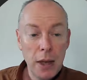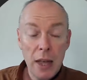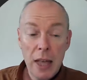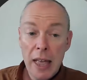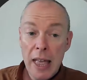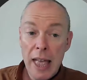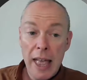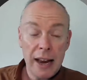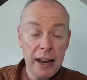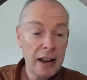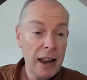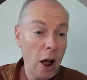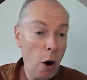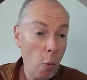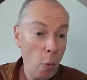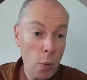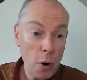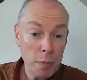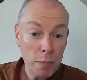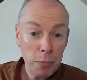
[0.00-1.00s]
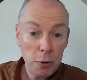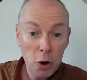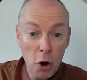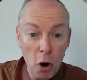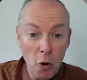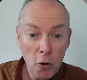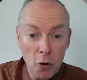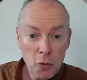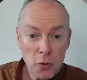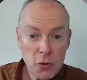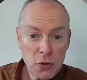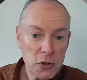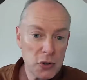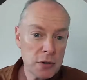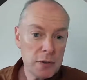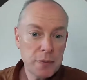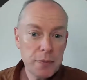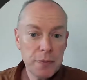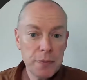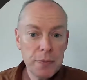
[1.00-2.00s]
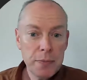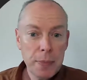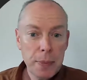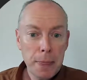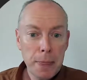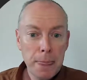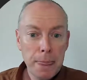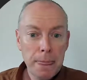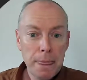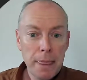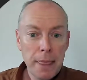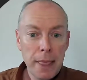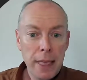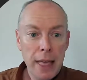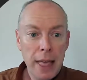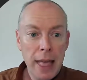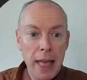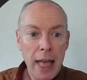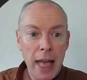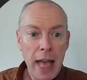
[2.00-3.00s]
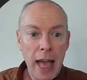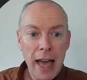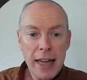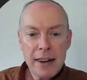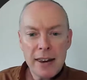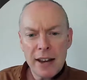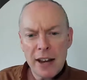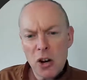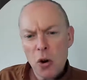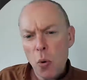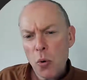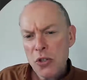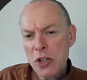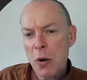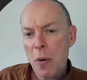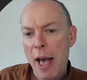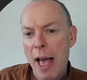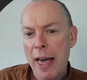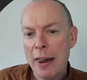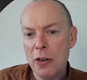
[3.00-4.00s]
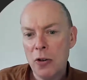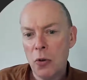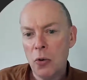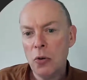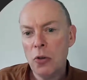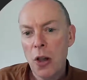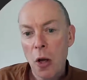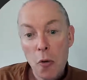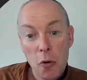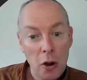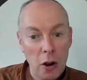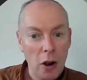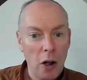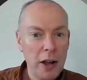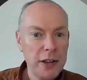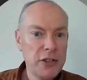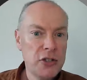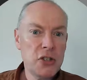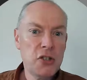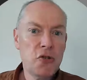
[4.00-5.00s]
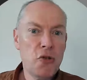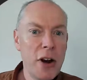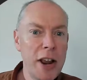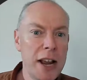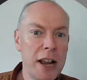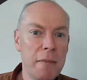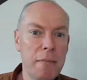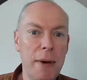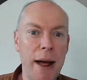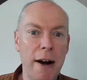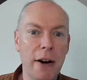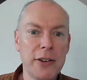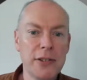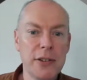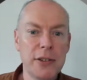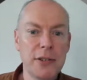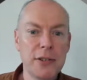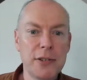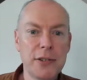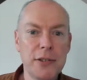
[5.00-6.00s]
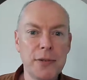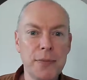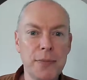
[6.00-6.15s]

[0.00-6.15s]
It can help with plurals, and it can also handle localized string comparisons.